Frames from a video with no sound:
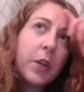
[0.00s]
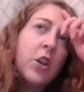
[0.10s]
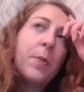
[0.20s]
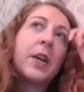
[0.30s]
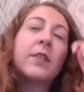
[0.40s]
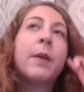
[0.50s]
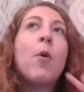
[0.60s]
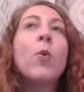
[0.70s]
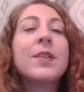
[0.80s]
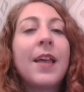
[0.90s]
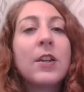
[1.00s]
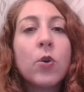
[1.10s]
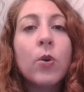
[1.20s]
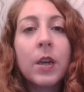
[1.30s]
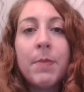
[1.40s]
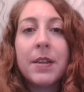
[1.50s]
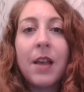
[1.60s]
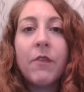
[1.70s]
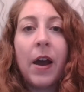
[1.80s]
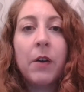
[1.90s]
because I'm always like talking
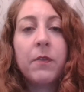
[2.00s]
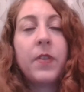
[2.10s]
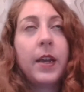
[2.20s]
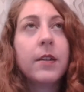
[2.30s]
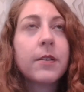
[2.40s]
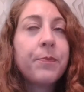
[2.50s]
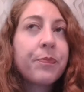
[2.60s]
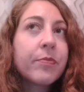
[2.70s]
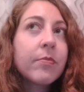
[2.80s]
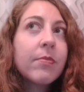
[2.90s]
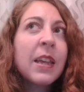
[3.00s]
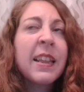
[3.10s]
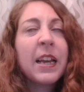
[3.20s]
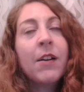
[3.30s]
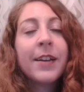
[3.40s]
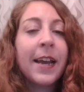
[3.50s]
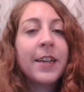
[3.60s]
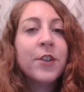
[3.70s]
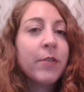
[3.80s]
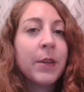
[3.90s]
myself out of things. Like, oh yeah,
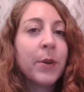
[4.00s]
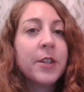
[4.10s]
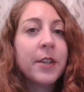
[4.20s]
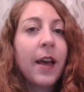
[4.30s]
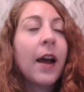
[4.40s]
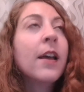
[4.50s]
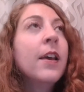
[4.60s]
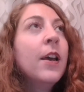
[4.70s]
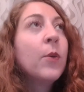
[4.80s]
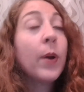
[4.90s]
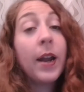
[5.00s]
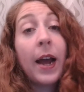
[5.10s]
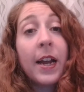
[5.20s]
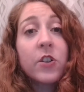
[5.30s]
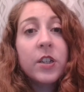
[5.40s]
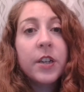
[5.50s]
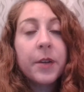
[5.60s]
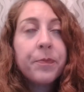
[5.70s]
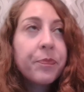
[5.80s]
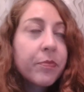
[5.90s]
you don't really want to do that, when I actually
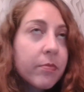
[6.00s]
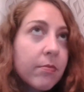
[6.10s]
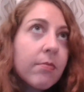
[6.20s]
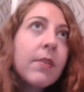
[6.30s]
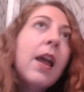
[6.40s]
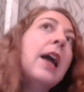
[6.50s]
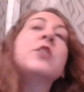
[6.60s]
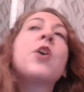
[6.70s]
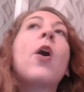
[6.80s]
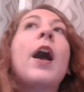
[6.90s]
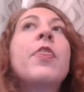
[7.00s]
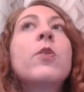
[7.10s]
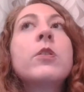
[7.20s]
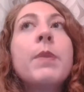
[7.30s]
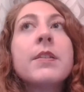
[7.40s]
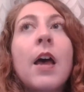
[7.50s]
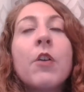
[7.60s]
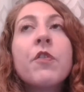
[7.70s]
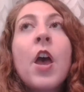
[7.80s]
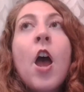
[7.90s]
do. And so I thought to
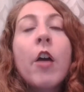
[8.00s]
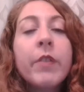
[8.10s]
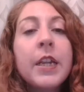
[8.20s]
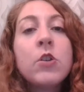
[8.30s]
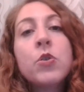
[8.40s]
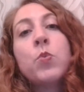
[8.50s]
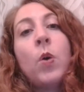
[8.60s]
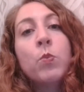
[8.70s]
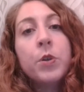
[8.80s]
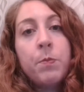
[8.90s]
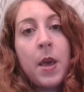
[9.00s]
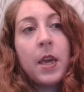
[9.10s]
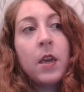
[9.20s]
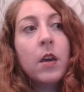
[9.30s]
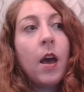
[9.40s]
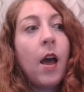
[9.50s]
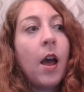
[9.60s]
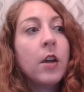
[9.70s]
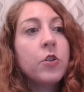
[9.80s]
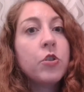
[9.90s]
myself, a really good one would be
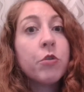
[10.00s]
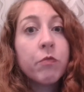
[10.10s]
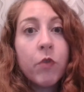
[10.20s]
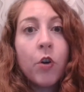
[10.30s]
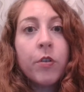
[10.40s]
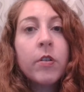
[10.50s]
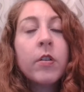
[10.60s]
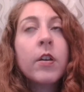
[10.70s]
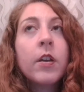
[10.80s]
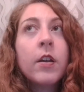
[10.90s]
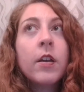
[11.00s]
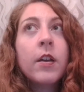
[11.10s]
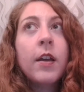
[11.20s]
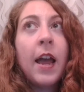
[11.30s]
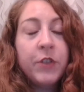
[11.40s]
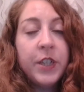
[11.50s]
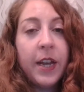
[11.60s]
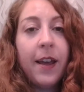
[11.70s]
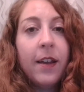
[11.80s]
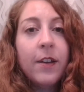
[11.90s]
to run every
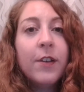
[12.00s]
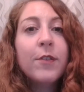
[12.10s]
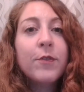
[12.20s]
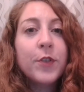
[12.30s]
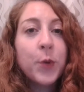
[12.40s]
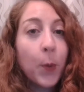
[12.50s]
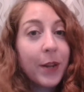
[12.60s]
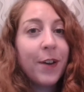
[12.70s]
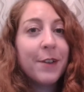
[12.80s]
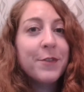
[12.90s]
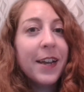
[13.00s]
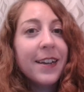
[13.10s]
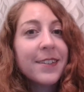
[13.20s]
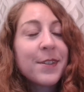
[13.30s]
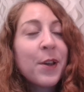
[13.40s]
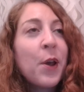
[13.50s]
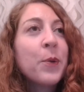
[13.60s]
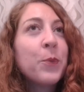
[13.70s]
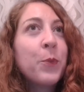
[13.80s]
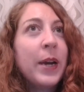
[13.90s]
day for 25 days,
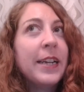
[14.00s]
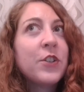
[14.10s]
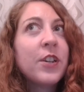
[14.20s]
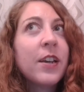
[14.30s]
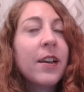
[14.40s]
which